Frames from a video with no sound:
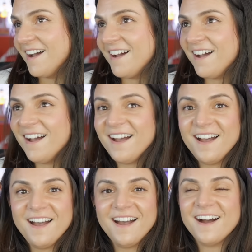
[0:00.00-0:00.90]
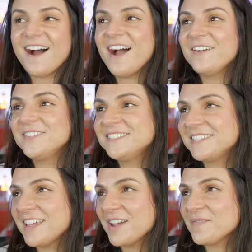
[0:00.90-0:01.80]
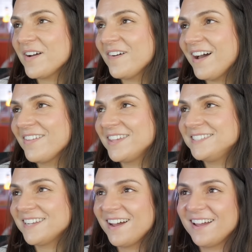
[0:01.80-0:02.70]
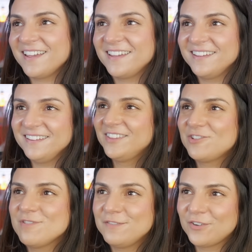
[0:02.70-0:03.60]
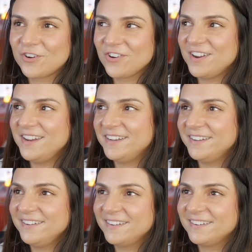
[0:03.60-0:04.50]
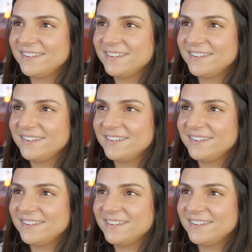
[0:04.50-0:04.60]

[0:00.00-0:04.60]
Ah, I was thinking about how they dye the river green